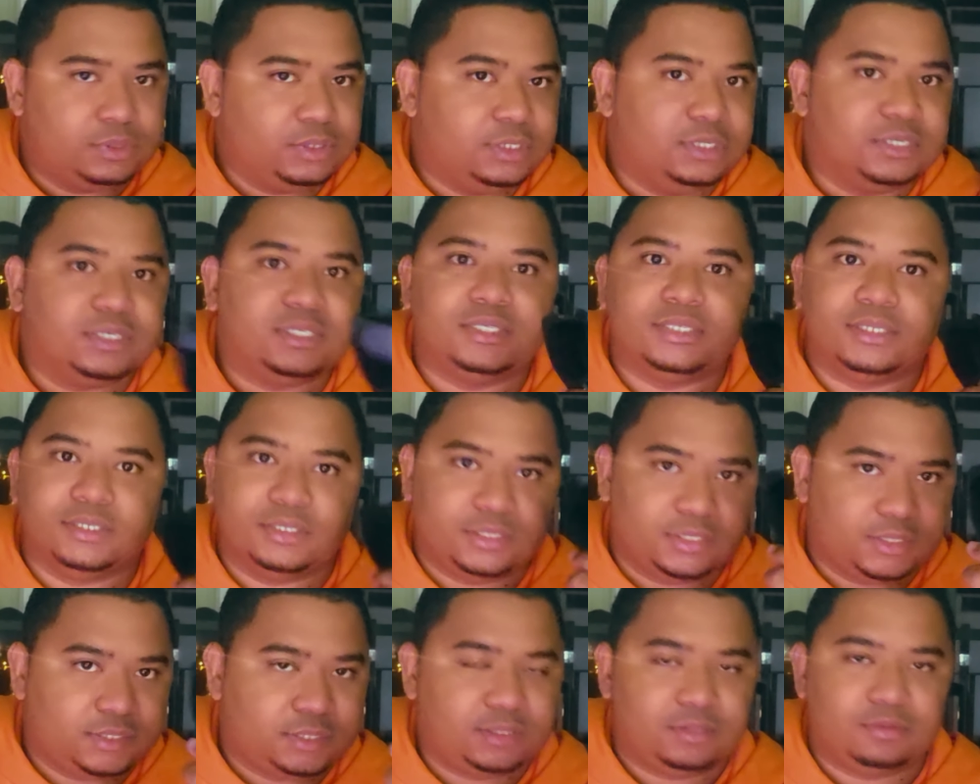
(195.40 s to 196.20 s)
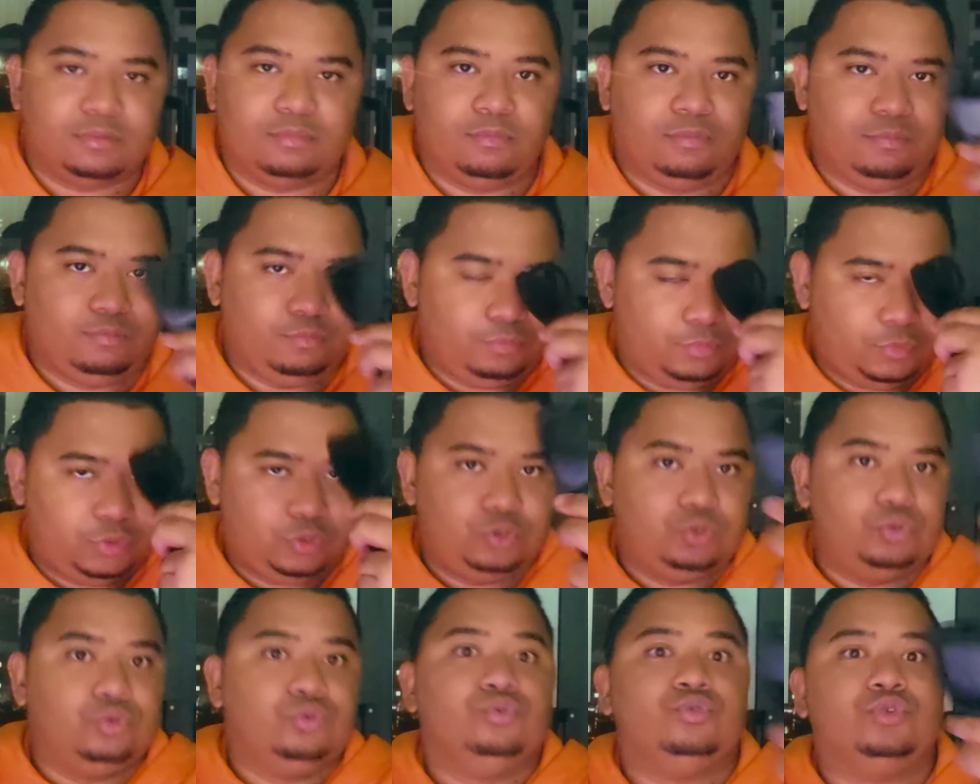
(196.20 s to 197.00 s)
distance
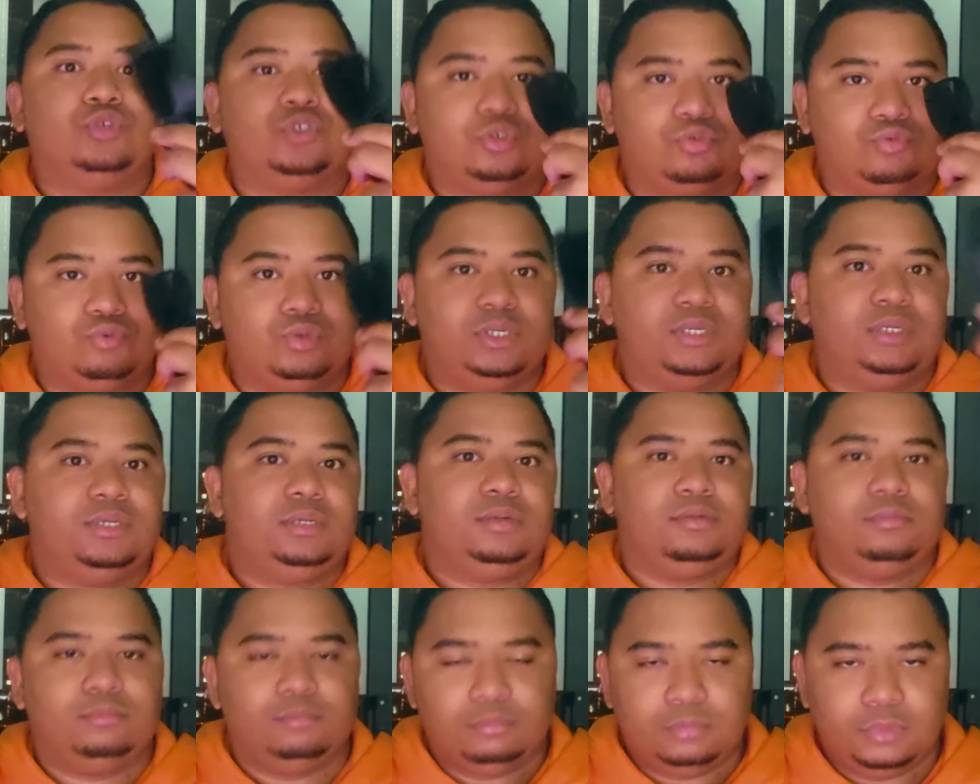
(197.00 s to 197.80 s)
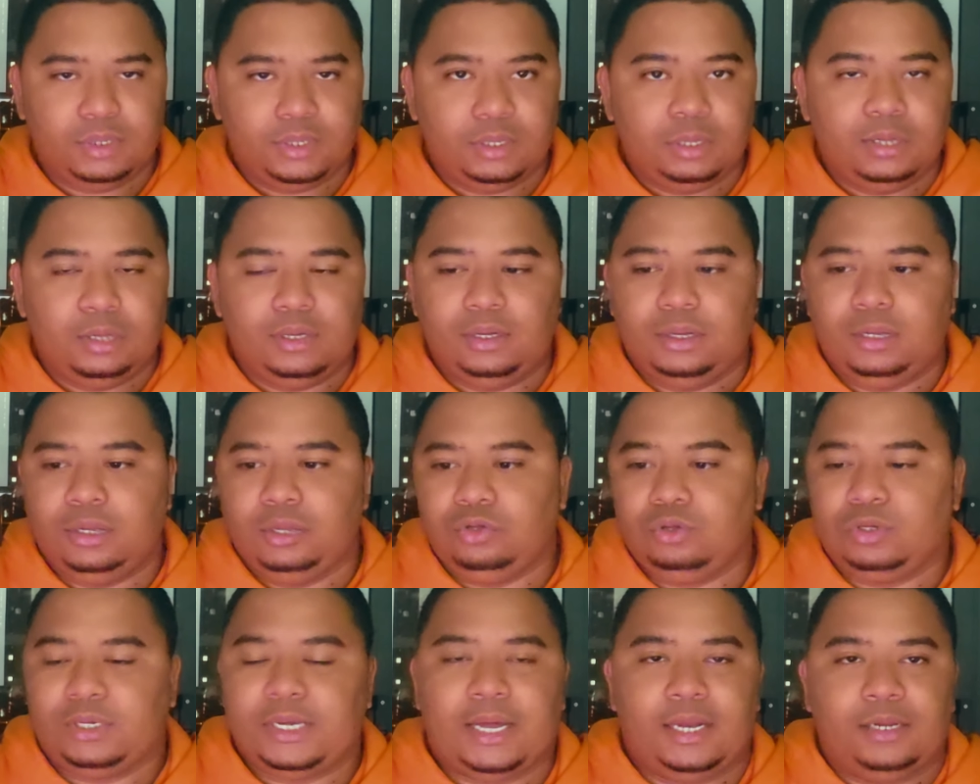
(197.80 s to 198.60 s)
to screen.
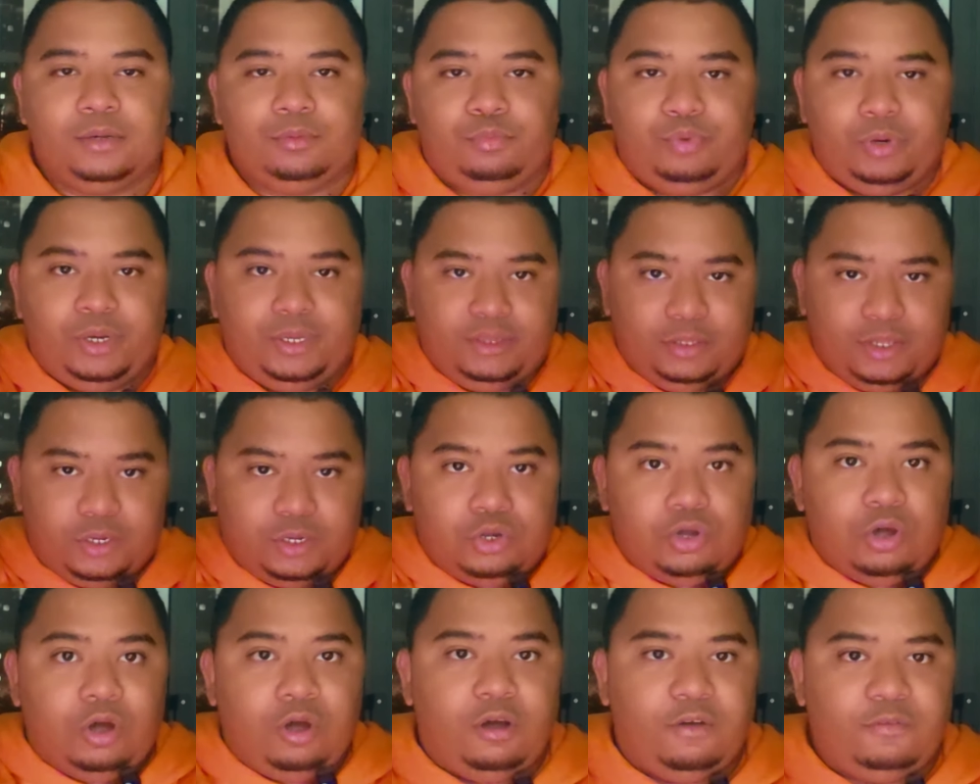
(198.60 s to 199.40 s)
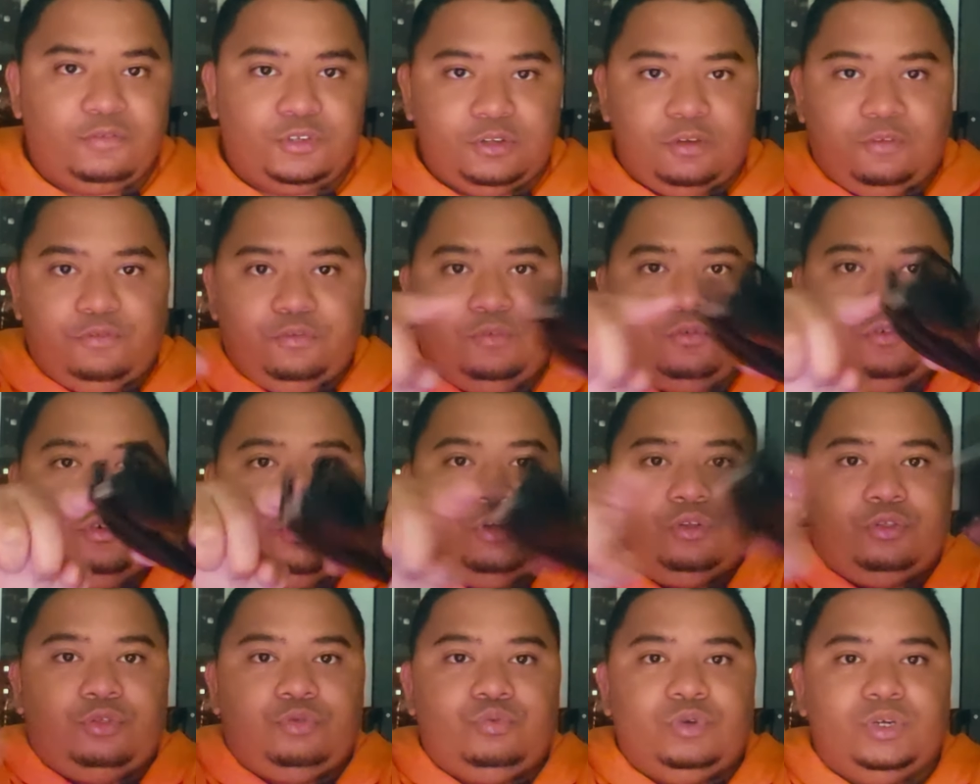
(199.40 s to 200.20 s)
You calibrate the curve. So if you've
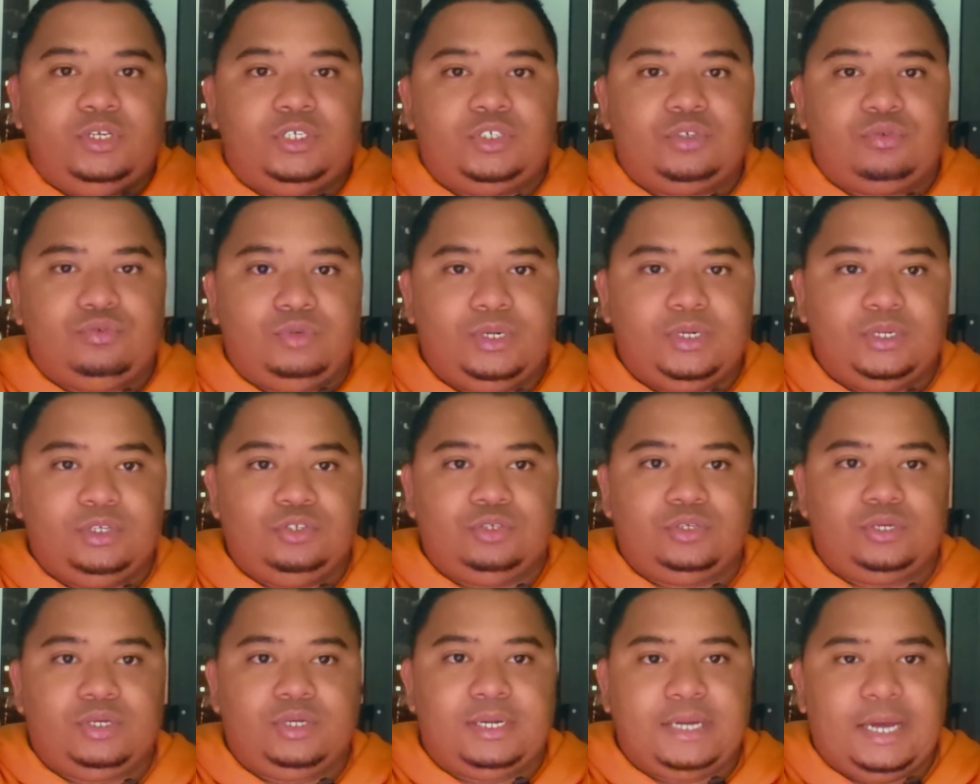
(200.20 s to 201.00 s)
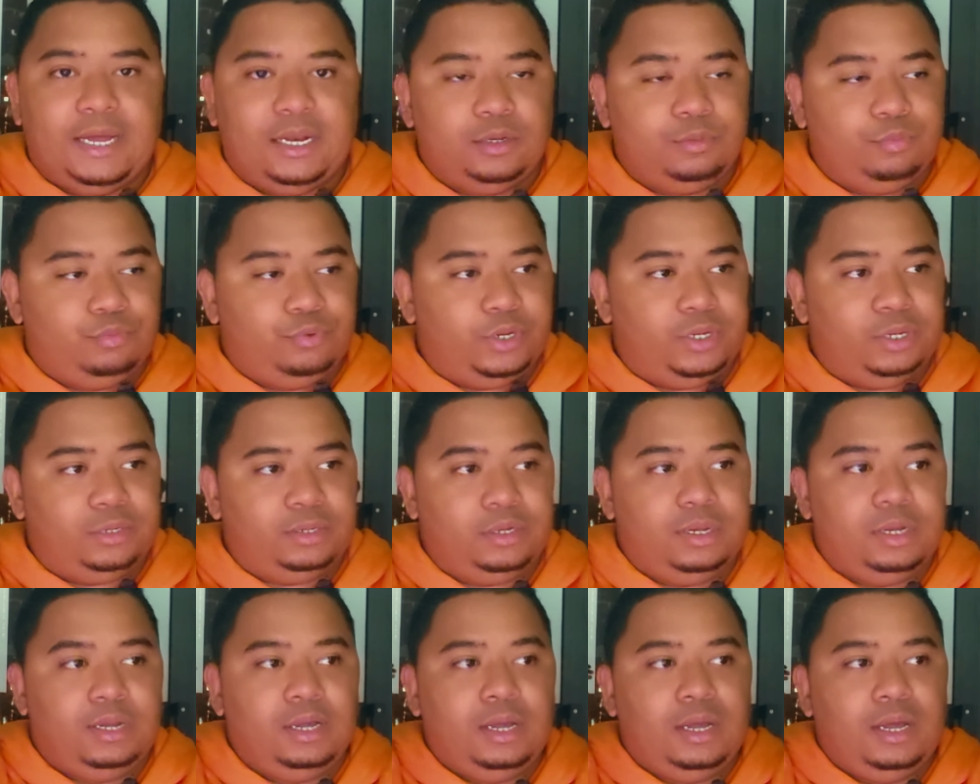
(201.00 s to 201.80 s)
got 3 screens, you can calibrate
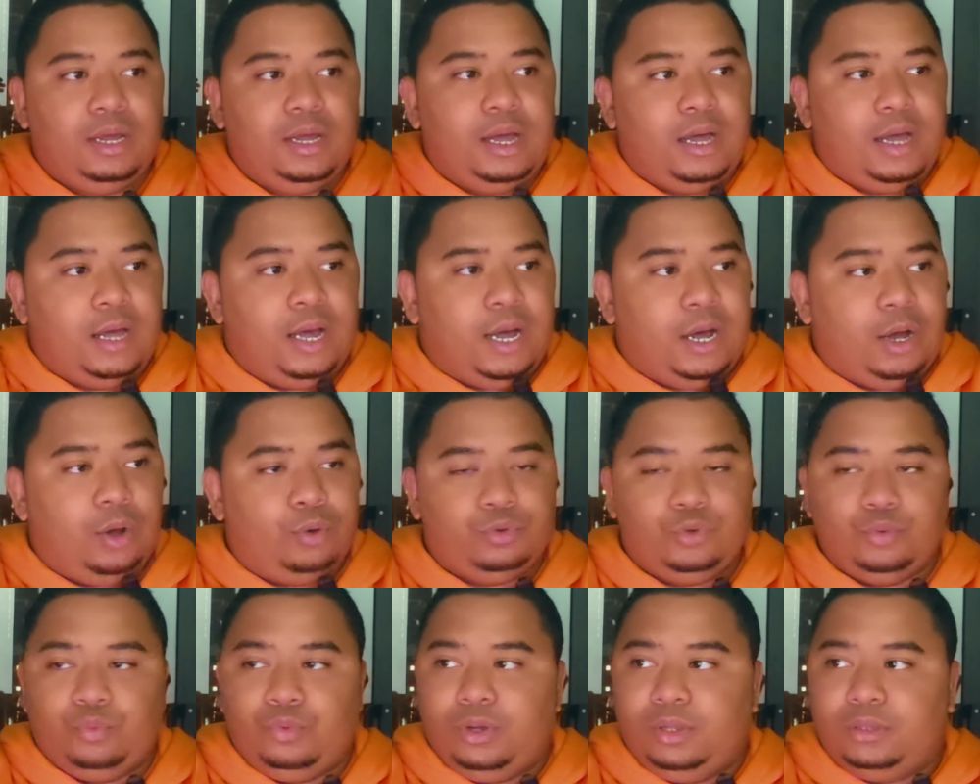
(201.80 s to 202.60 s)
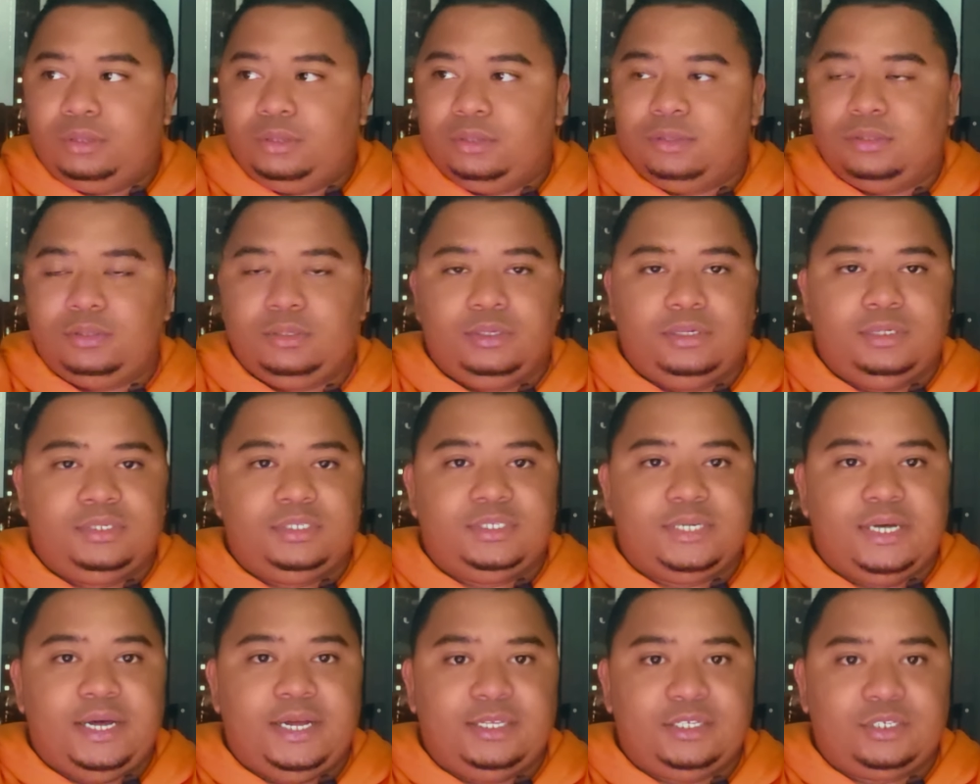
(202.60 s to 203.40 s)
how you want the
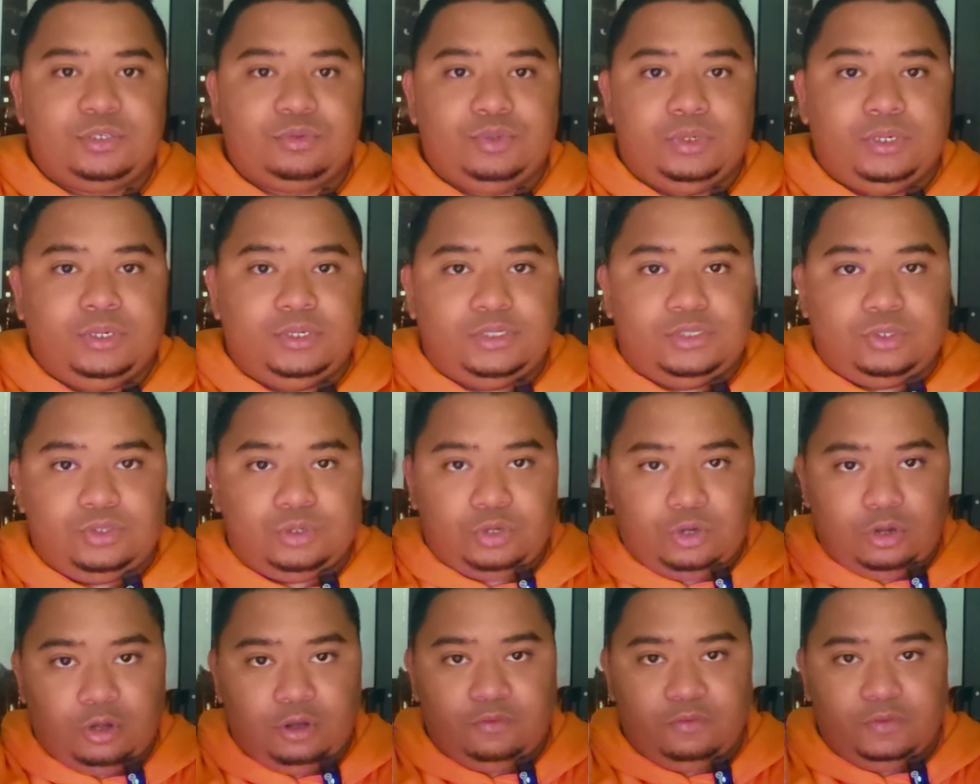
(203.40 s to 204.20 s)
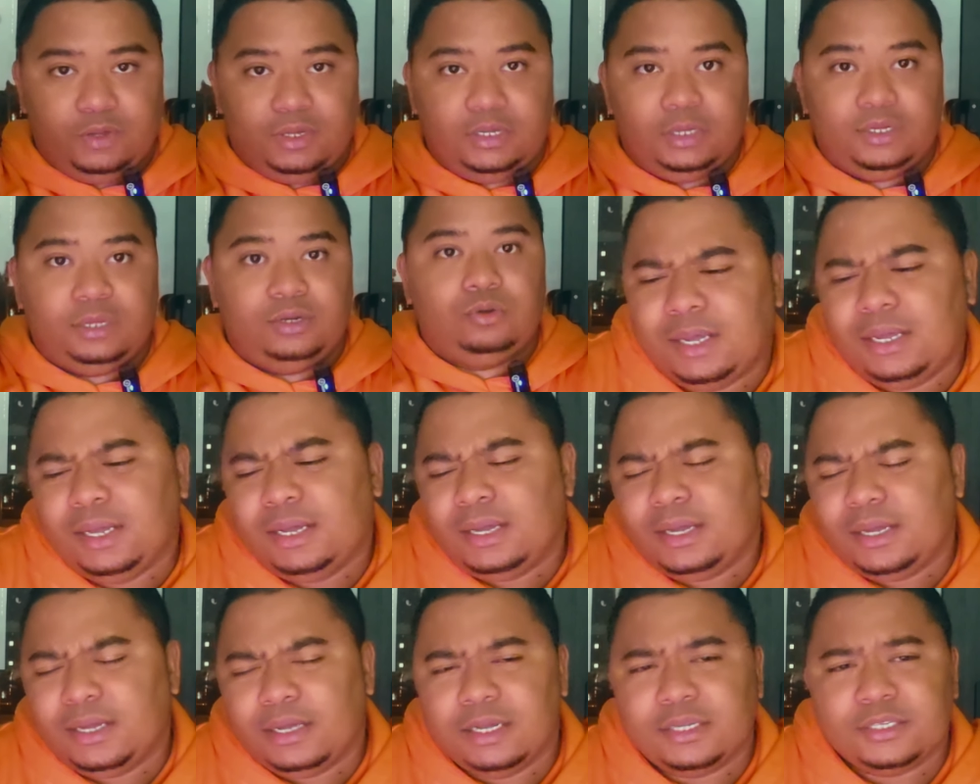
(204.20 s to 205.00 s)
side screens to curve in.
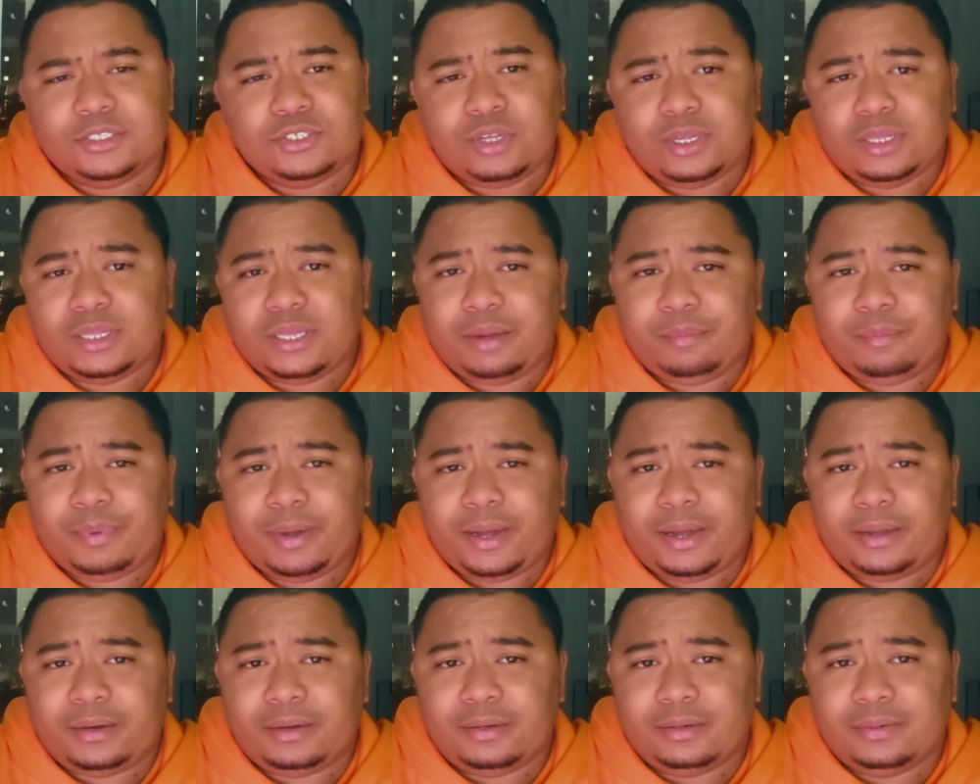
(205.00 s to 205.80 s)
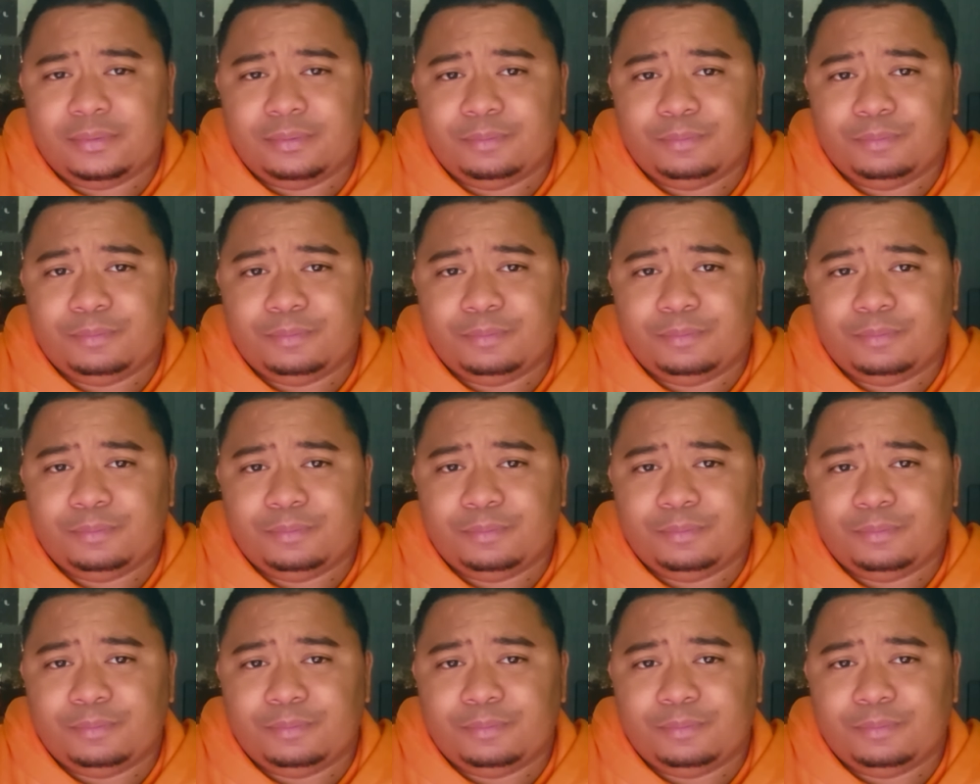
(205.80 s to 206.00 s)
It's not that bad.